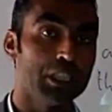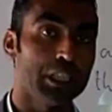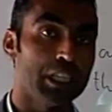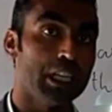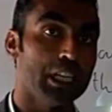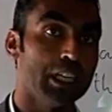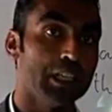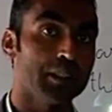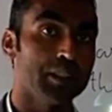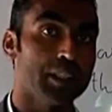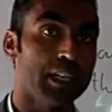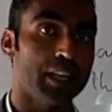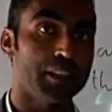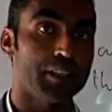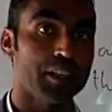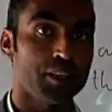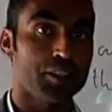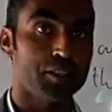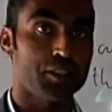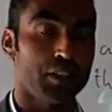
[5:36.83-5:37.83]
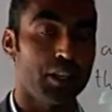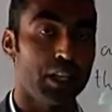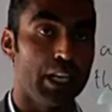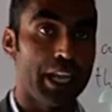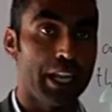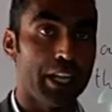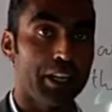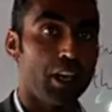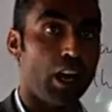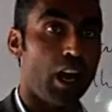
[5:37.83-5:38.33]
for the things that are
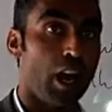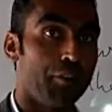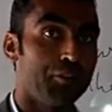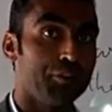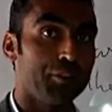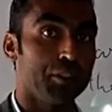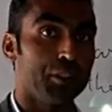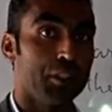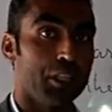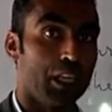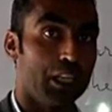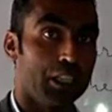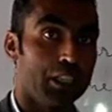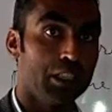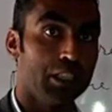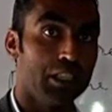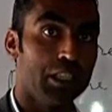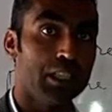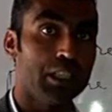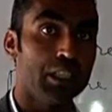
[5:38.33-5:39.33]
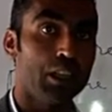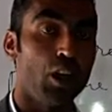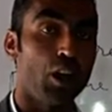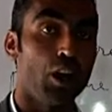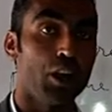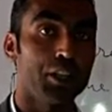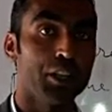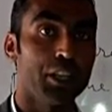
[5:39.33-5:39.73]
laying after the other thing,